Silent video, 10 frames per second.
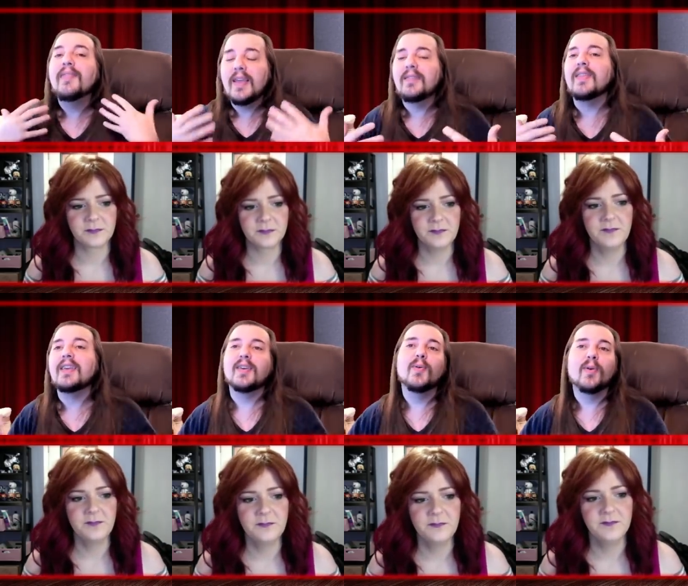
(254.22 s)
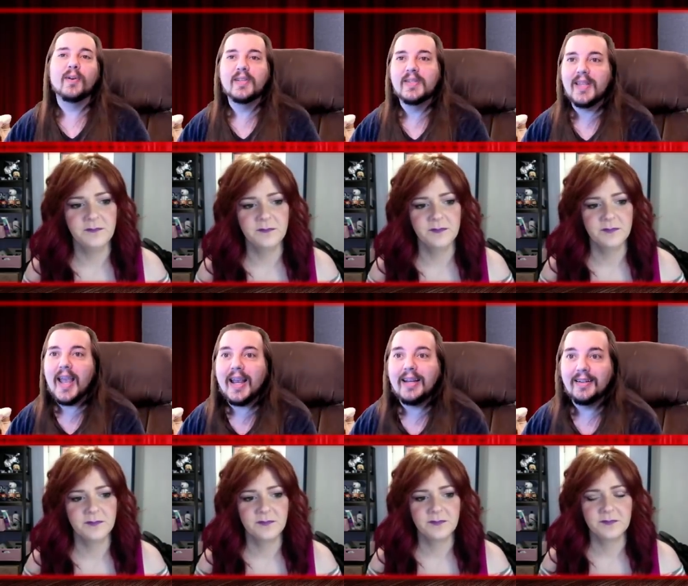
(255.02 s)
Speaker 1: they think you were
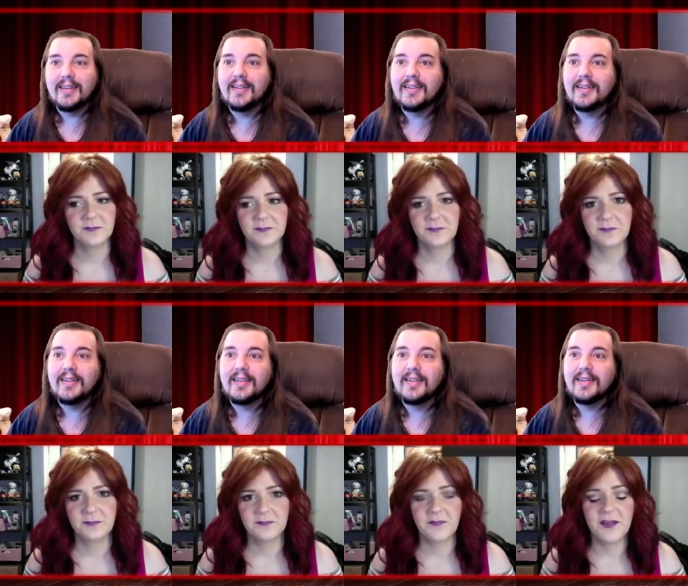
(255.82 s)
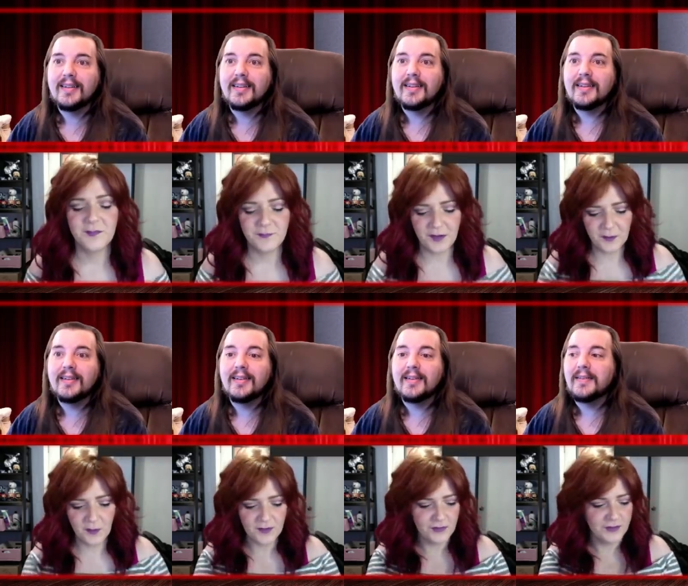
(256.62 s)
insane. It's fun
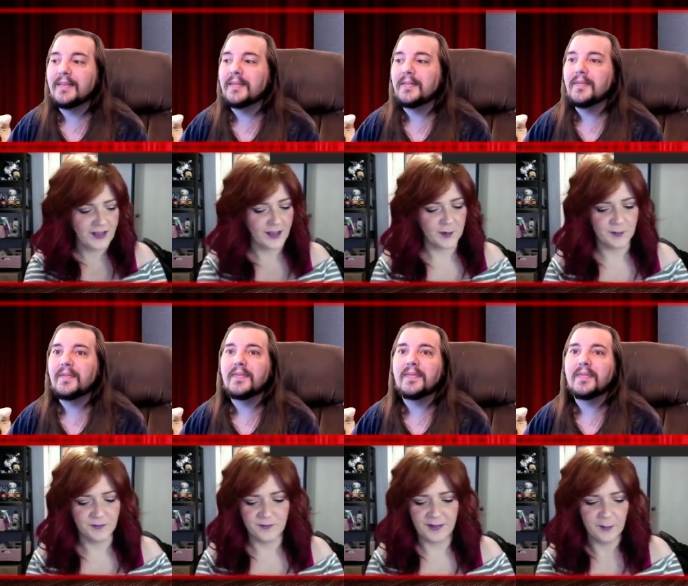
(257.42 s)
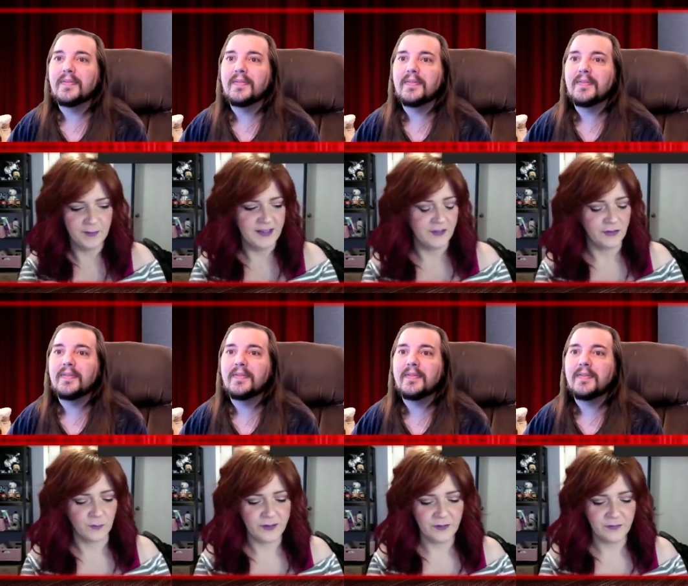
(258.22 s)
watching animals like meet each
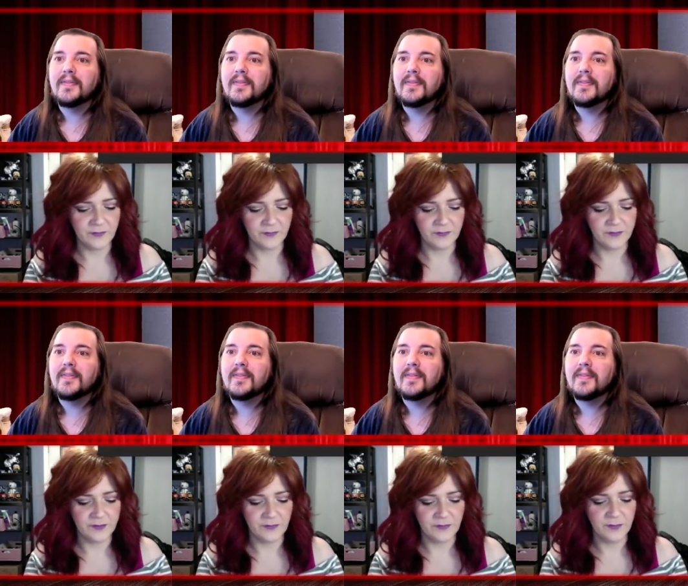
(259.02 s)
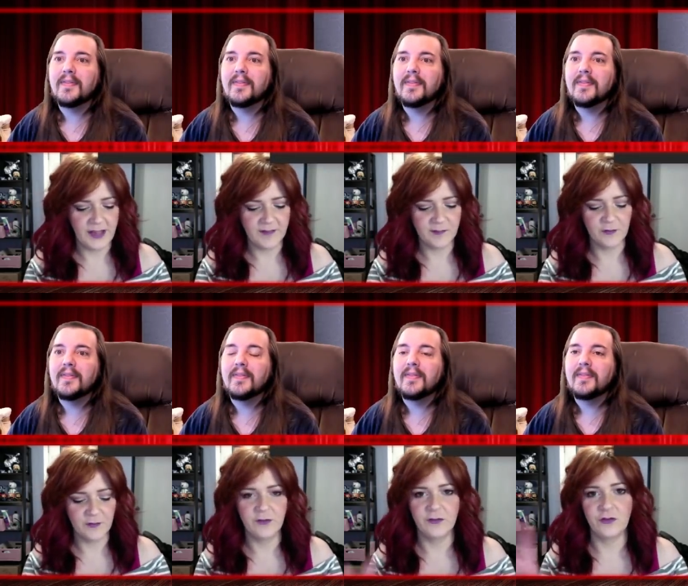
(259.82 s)
other. We have we have two cats at the
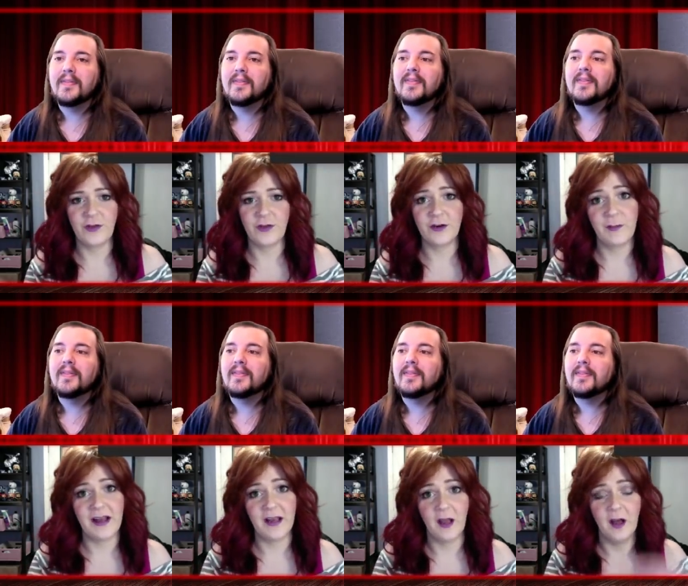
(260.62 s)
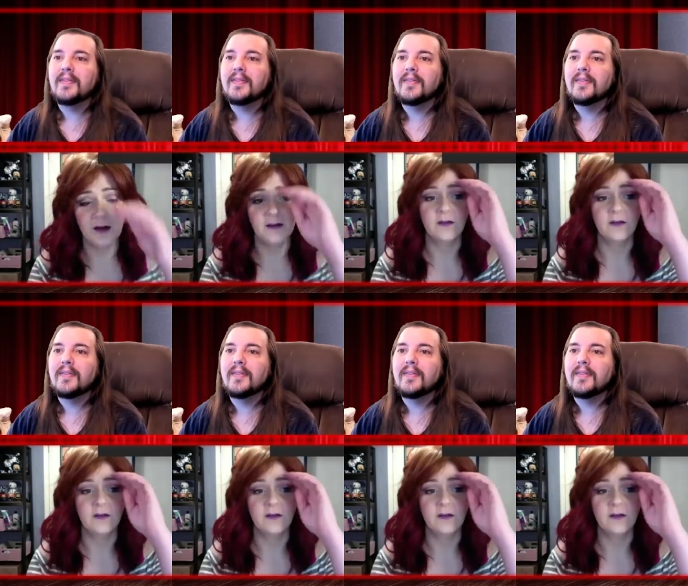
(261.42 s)
shelter, Cheddar and Matlock,